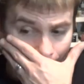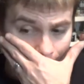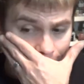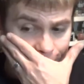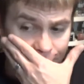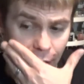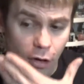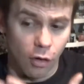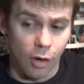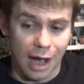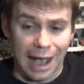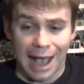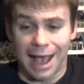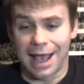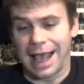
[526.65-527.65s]
So,
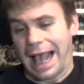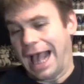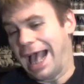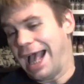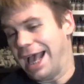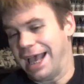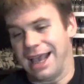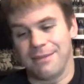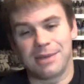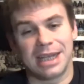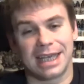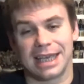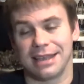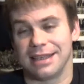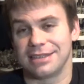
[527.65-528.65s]
I mean, again,